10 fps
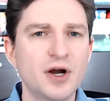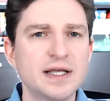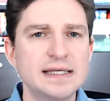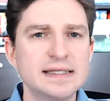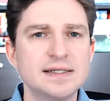
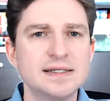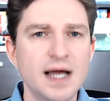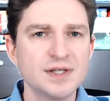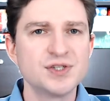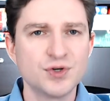is the
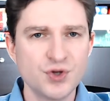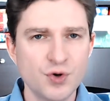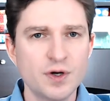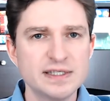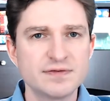dinosaur
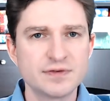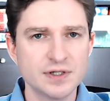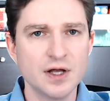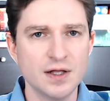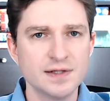toys for
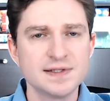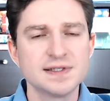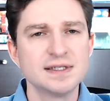adults.